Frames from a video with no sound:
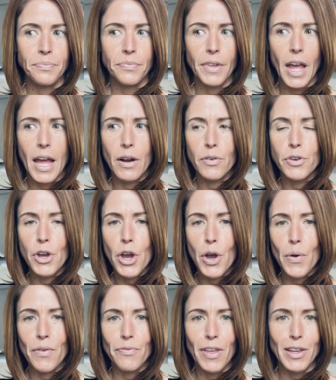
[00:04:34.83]
I don't know
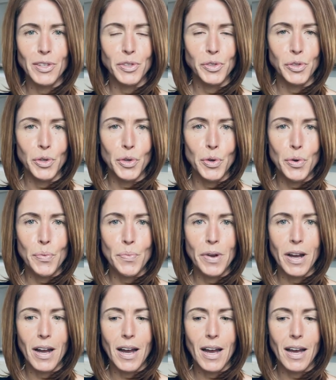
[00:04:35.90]
if they assume,
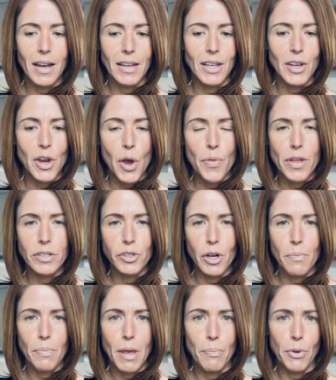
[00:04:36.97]
that
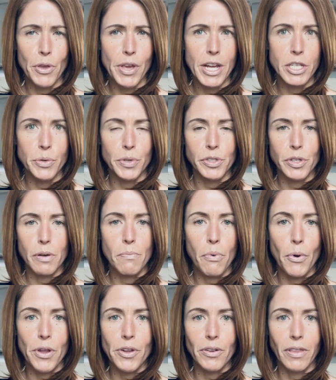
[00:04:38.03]
certain people, you get to a certain
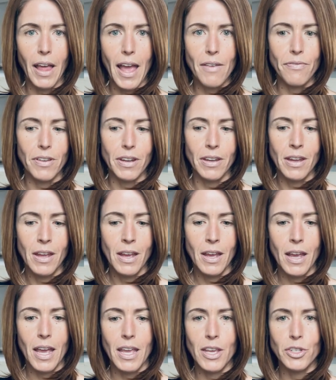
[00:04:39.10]
point in your life and
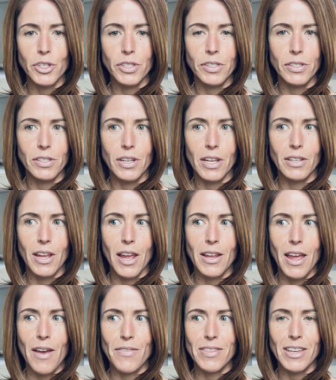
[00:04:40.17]
you
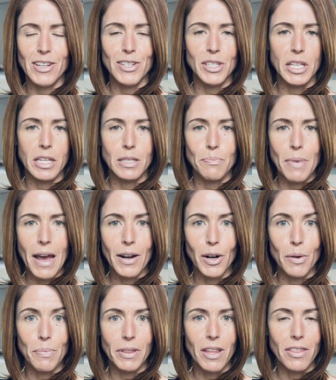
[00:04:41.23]
everything just gets better.
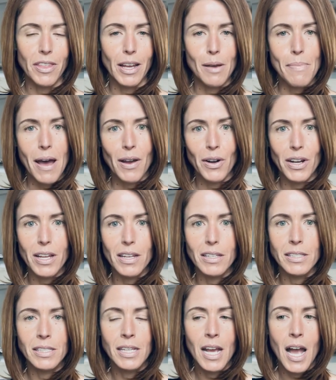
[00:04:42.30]
But the thing about it
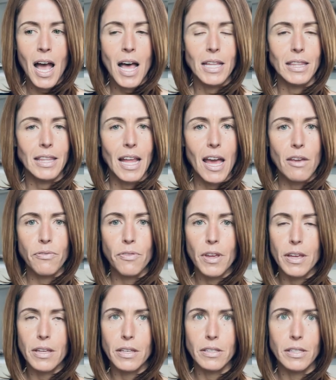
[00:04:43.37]
is, life
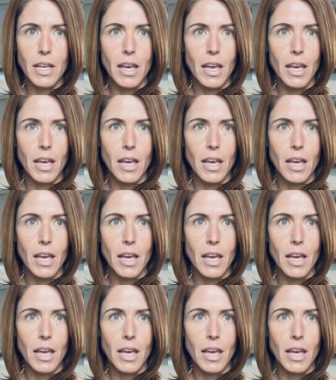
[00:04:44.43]
is